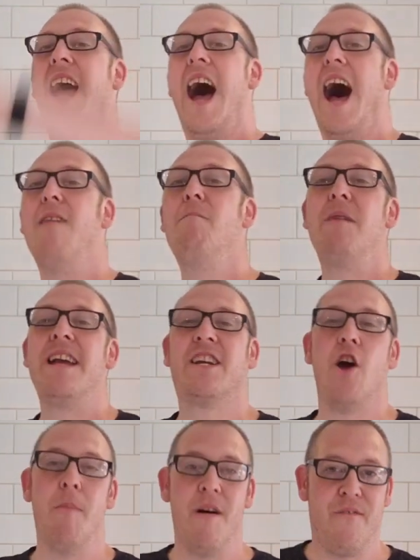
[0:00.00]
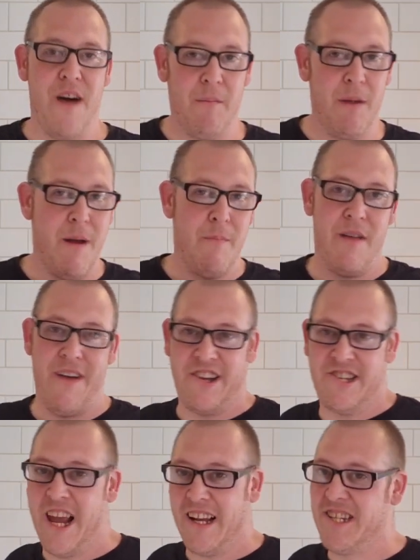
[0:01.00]
And become a family member of
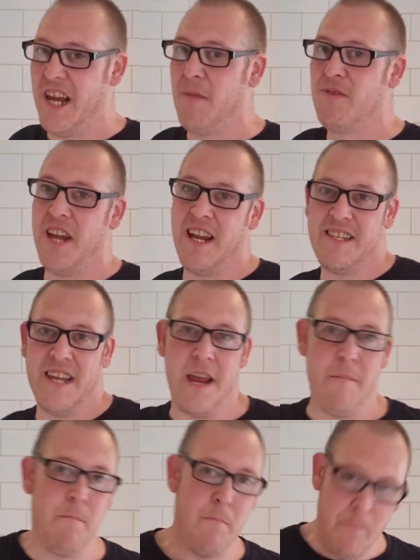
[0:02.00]
Hashtag Team